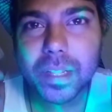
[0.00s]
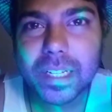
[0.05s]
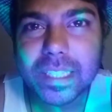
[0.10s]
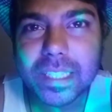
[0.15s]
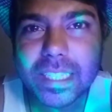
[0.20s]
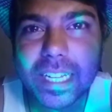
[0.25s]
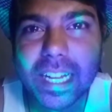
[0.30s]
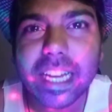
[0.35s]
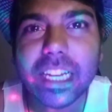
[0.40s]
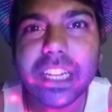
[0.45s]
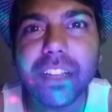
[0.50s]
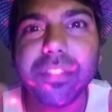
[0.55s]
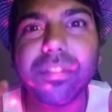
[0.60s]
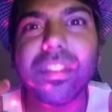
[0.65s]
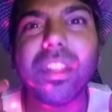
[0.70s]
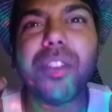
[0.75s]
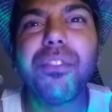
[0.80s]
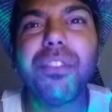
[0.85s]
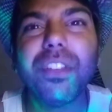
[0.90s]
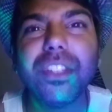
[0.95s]
the Caliph,
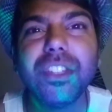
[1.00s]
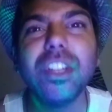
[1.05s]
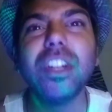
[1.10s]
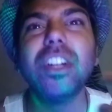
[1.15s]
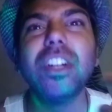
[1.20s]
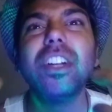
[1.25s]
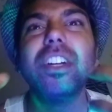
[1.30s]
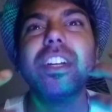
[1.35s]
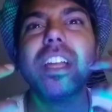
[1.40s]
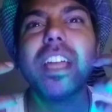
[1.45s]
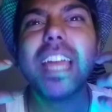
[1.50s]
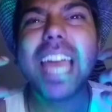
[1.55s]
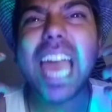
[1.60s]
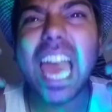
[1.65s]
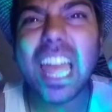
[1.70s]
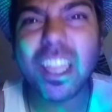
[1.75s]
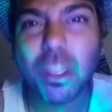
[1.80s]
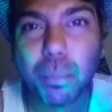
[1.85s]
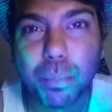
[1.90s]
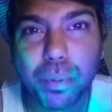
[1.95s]
the Vizier
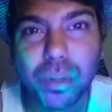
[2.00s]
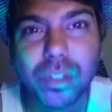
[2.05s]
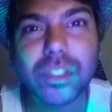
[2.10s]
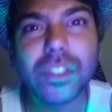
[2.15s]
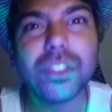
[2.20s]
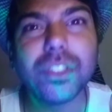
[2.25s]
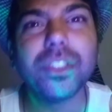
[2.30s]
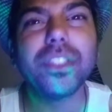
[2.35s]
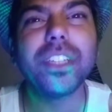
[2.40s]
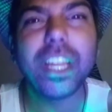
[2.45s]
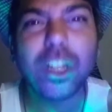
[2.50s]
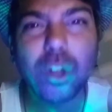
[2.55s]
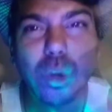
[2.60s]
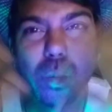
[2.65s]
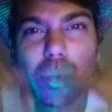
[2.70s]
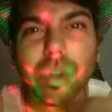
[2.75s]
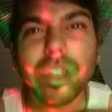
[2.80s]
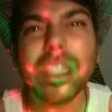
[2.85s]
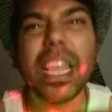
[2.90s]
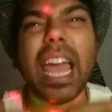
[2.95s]
and the princess take
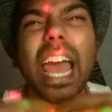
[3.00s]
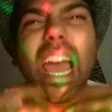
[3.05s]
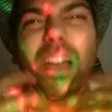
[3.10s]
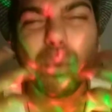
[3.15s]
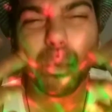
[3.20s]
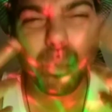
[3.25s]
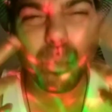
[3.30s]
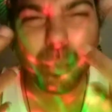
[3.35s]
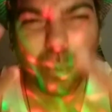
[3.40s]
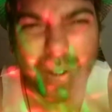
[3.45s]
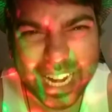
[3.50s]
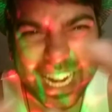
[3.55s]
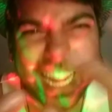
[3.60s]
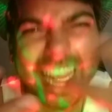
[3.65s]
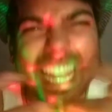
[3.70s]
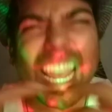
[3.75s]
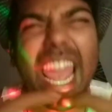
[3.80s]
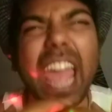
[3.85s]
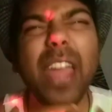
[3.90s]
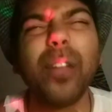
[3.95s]
over. They have a
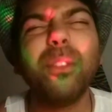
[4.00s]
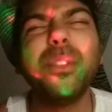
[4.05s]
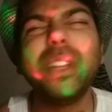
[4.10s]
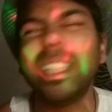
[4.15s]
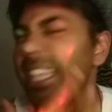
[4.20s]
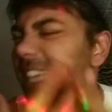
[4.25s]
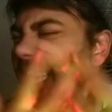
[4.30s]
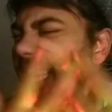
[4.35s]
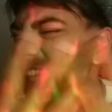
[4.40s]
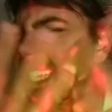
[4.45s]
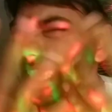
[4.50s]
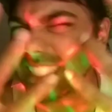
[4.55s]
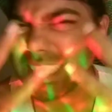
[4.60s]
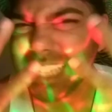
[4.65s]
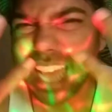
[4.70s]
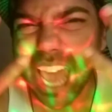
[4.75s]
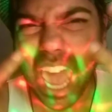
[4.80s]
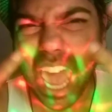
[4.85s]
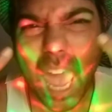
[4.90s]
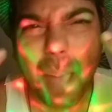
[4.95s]
wedding. Everything is
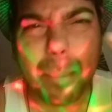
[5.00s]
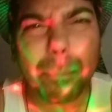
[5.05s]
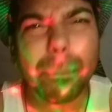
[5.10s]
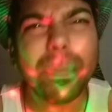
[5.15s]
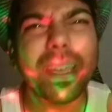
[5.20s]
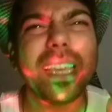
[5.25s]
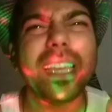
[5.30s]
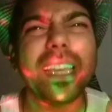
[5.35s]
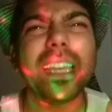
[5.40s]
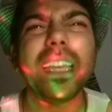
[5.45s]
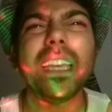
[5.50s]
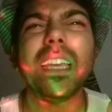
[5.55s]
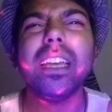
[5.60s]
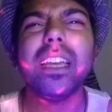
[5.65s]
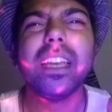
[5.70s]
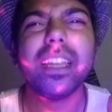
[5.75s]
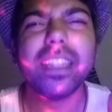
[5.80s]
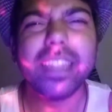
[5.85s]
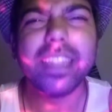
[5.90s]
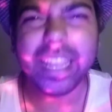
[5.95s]
happy.
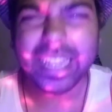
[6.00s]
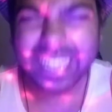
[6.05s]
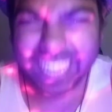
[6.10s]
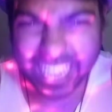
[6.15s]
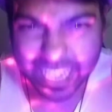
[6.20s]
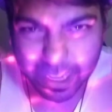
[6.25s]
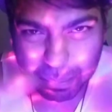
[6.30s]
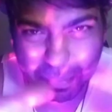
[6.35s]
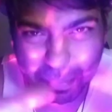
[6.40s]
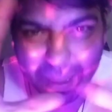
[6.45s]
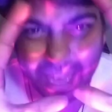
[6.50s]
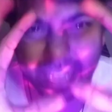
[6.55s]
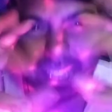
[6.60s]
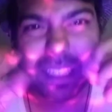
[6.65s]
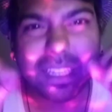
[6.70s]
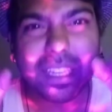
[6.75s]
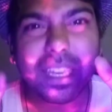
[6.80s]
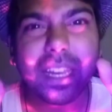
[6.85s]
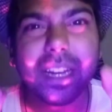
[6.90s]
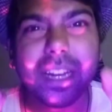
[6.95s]
They take back
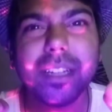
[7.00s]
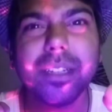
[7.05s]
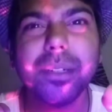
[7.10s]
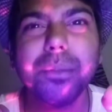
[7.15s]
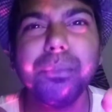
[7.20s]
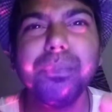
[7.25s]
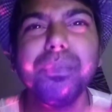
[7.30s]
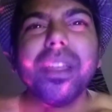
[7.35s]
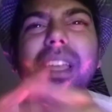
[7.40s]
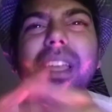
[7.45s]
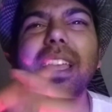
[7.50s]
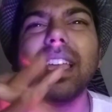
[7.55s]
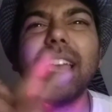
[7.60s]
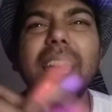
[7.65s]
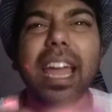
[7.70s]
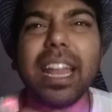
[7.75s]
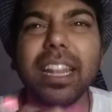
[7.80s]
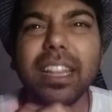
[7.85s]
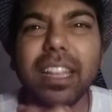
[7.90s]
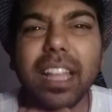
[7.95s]
the kingdom.
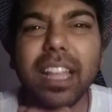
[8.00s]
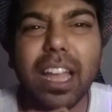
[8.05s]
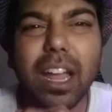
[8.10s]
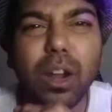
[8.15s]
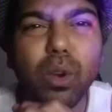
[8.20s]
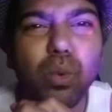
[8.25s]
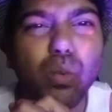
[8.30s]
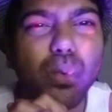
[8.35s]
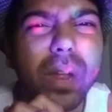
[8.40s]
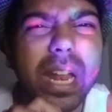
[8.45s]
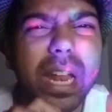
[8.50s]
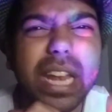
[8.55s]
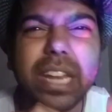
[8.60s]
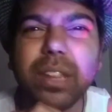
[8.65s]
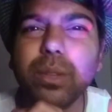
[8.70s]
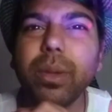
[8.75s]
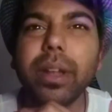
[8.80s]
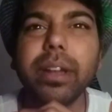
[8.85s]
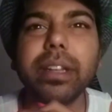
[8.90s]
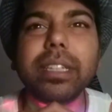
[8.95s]
And they are
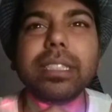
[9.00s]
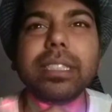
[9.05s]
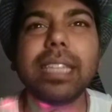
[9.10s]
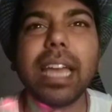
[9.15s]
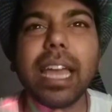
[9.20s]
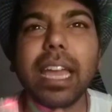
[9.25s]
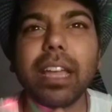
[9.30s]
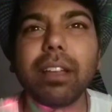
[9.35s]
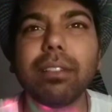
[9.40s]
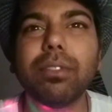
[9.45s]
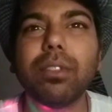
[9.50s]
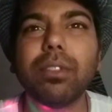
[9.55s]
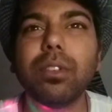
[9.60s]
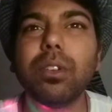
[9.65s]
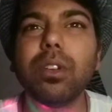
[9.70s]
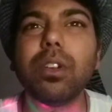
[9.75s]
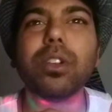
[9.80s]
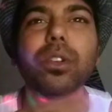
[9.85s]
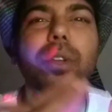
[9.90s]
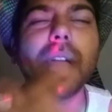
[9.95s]
very, very
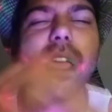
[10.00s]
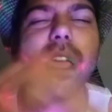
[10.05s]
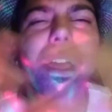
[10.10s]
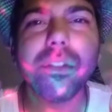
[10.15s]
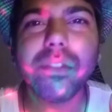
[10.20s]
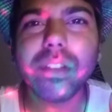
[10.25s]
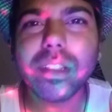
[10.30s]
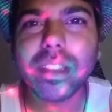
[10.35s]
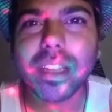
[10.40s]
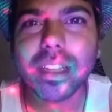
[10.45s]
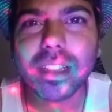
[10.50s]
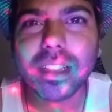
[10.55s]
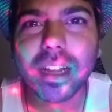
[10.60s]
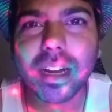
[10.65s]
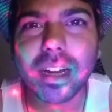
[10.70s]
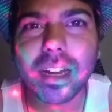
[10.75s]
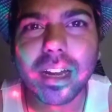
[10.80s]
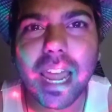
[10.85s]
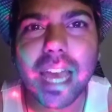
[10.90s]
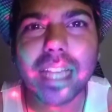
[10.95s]
thankful to everything
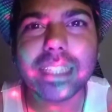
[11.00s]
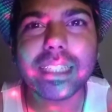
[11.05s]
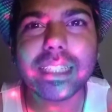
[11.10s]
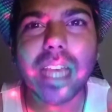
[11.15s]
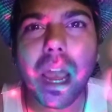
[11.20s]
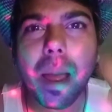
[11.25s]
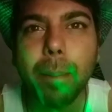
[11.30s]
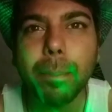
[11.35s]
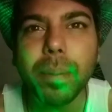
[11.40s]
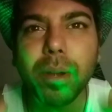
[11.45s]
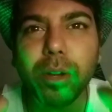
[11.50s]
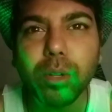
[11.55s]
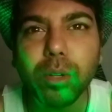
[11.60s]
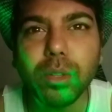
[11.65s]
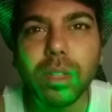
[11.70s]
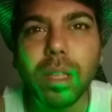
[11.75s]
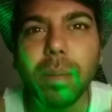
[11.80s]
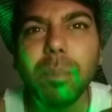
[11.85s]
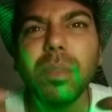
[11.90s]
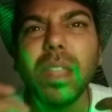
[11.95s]
that has happened to
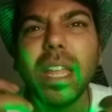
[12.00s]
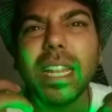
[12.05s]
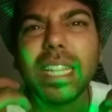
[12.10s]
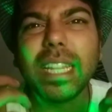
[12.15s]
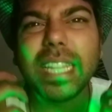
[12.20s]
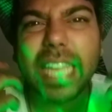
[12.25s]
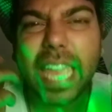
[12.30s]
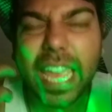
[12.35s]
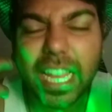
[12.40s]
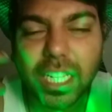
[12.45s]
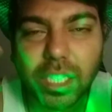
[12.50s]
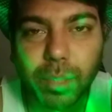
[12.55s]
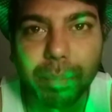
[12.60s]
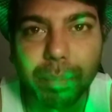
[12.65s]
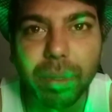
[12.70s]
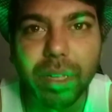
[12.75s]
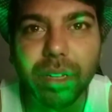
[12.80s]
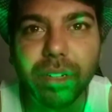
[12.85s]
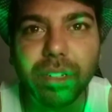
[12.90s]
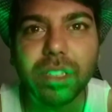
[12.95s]
them, that the
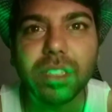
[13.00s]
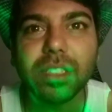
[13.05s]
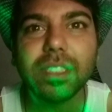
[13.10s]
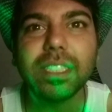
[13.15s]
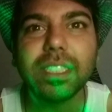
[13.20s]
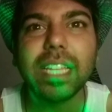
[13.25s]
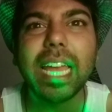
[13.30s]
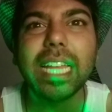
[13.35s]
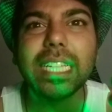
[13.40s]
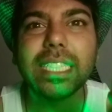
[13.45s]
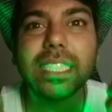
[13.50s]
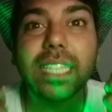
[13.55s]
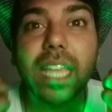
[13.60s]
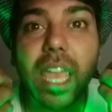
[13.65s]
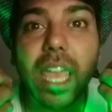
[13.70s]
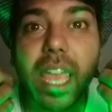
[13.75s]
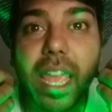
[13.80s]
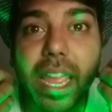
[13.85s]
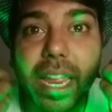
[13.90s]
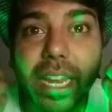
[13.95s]
experience has
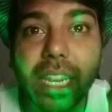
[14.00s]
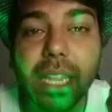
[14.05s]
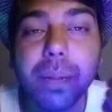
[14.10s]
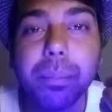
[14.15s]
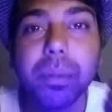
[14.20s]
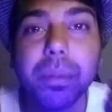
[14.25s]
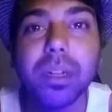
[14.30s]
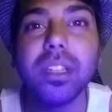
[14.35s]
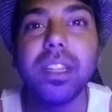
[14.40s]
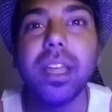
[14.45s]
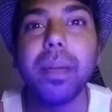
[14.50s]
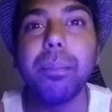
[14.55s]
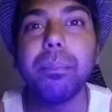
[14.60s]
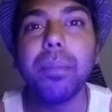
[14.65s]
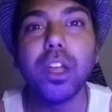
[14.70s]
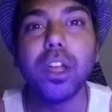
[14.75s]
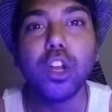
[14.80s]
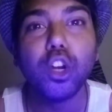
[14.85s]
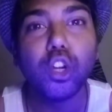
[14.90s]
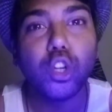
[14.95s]
enabled them
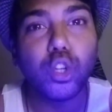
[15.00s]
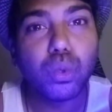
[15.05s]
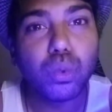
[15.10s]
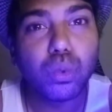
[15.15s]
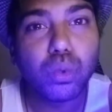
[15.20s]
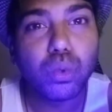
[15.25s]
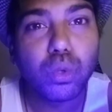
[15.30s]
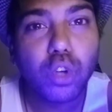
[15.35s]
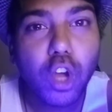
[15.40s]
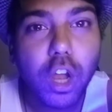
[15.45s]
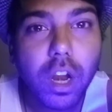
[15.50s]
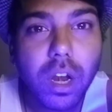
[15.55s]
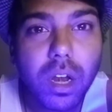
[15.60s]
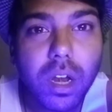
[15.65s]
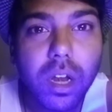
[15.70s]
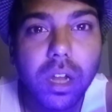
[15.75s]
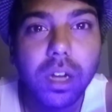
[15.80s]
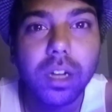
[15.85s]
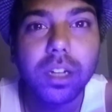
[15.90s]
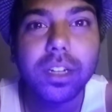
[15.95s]
to
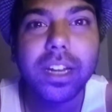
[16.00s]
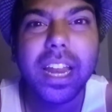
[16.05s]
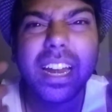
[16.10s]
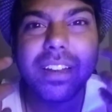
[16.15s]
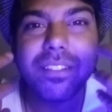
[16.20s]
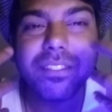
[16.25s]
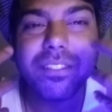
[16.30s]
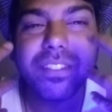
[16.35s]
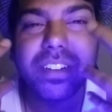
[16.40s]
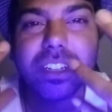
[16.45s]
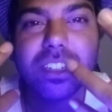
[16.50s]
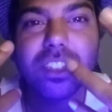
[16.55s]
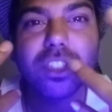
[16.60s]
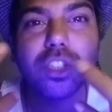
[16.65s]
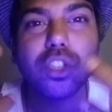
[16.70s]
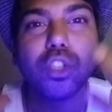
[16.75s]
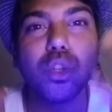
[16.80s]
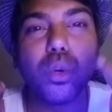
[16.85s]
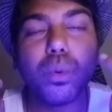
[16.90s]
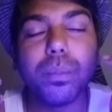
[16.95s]
learn and witness
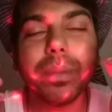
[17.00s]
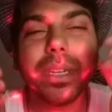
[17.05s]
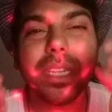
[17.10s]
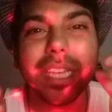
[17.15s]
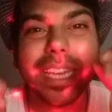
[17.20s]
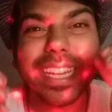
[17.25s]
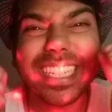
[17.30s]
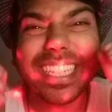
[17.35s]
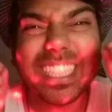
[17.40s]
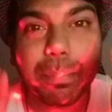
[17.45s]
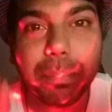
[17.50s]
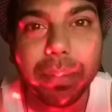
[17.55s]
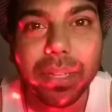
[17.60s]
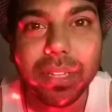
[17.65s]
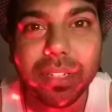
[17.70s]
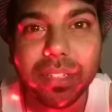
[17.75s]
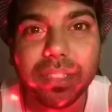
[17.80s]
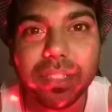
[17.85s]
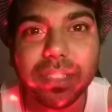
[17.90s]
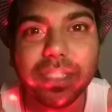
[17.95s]
so many
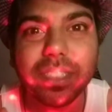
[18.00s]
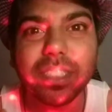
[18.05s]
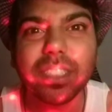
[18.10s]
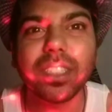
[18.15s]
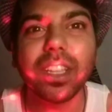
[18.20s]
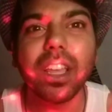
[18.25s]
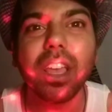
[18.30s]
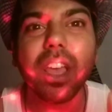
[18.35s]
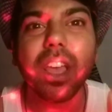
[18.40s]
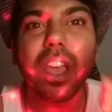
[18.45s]
experiences.